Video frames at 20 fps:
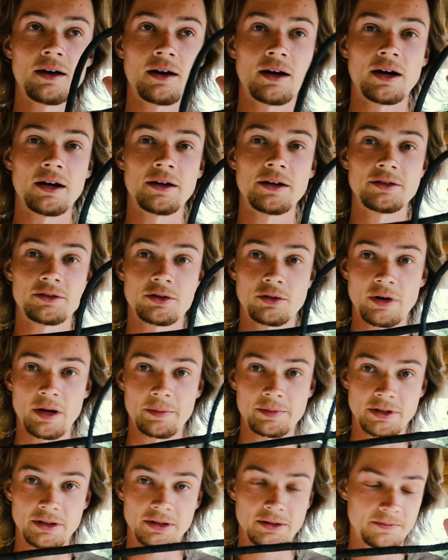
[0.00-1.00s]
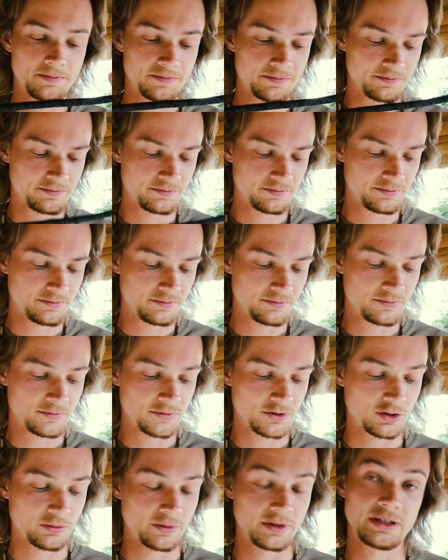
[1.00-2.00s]
uninterrupted,
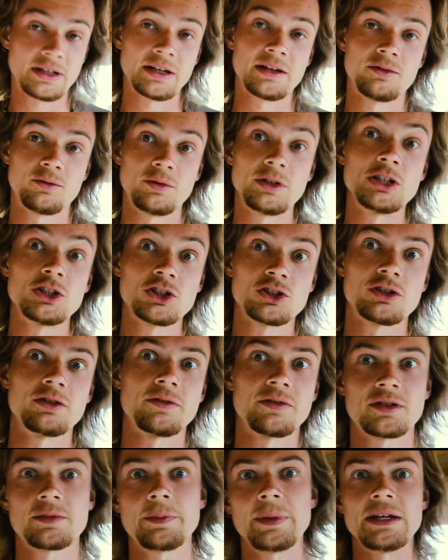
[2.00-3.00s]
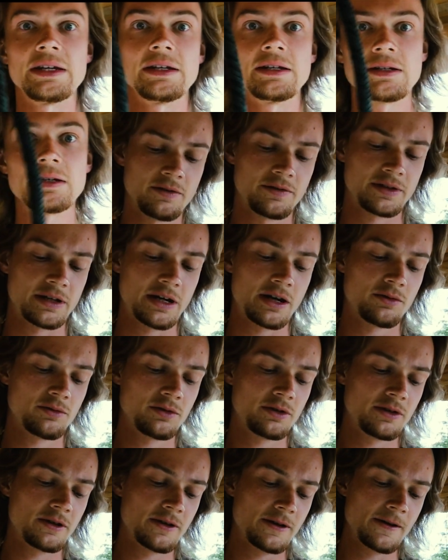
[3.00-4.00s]
so it can reach the speed of sound.
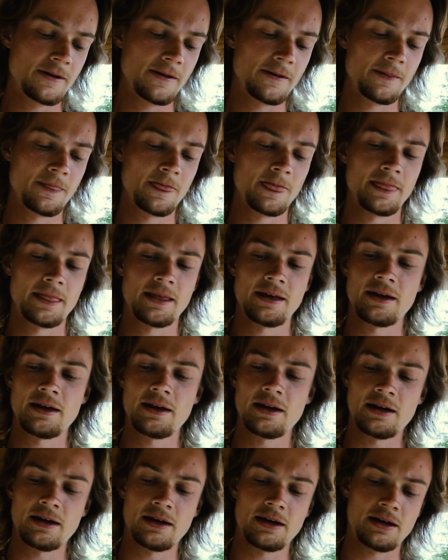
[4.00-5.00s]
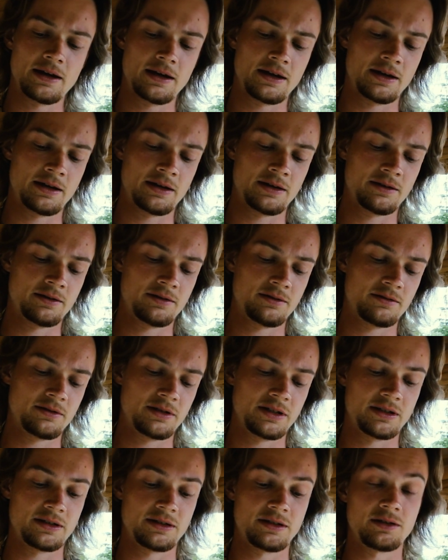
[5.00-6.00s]
And
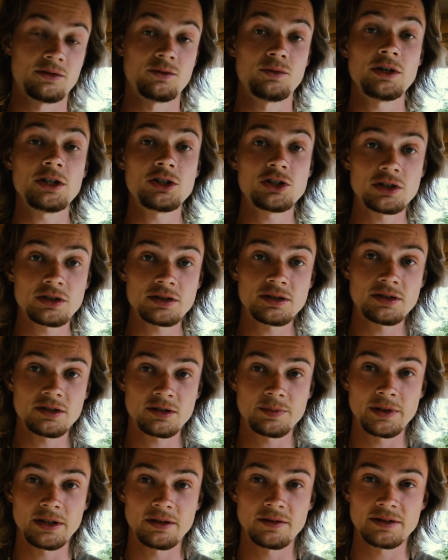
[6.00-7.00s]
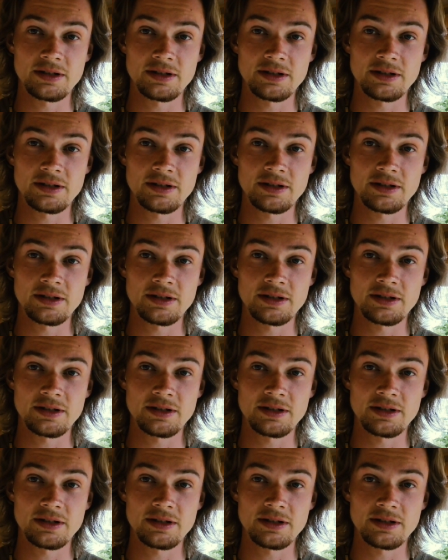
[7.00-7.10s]
as it reaches the speed of